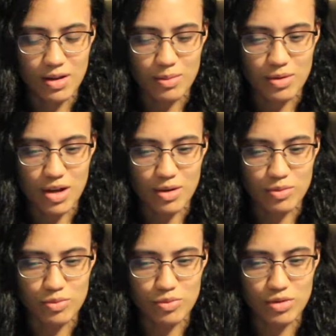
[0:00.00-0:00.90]
I'm not
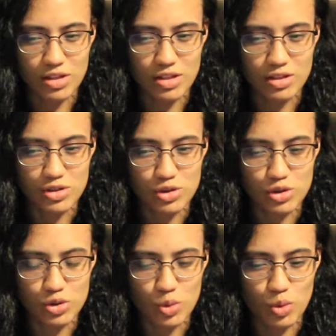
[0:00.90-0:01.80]
really
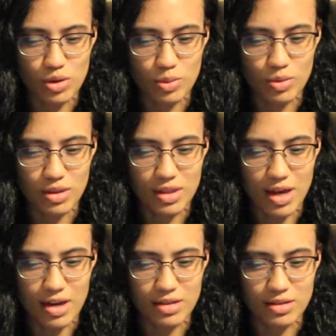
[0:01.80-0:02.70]
sure what
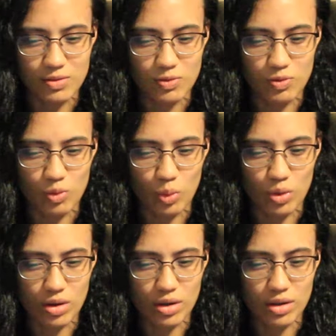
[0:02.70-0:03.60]
that is for.